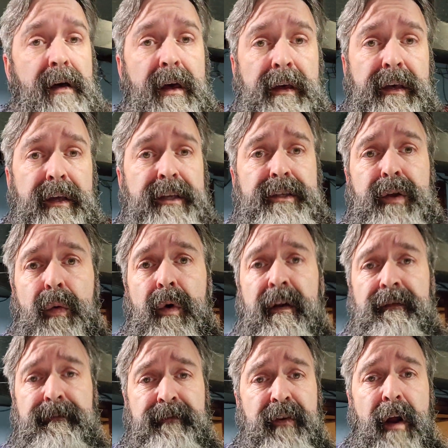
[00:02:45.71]
just don't
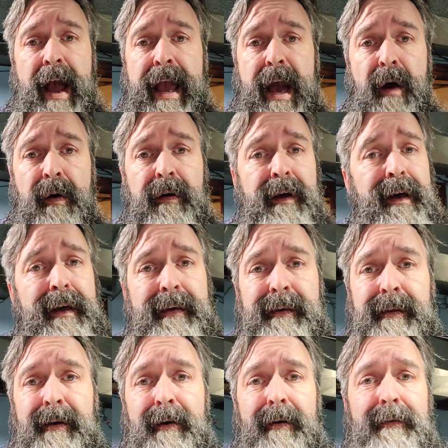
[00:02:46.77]
want to fry out,
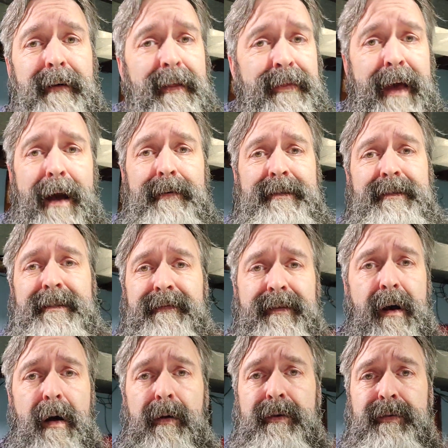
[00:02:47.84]
thousands of
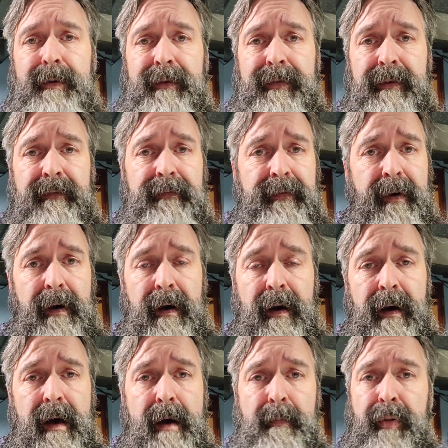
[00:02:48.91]
dollars worth of
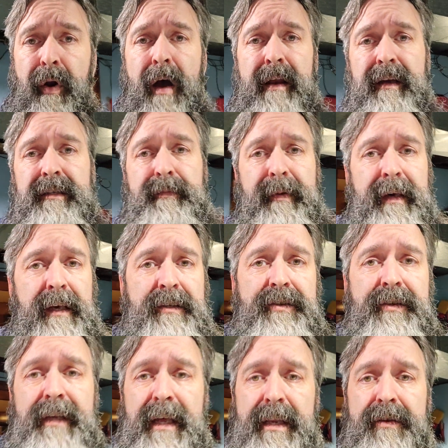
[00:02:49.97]
products because you
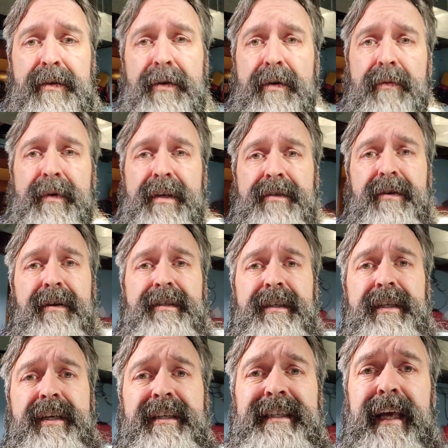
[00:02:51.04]
didn't do your research and
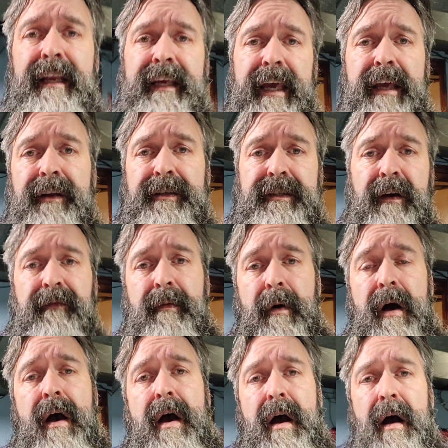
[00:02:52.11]
you didn't get yourself
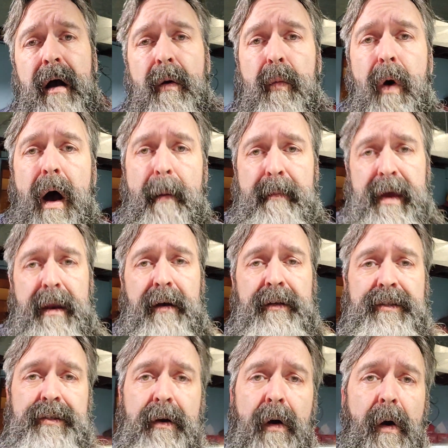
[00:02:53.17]
a watt meter.
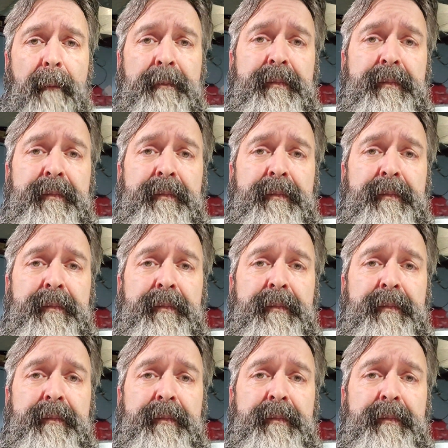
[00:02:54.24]
So,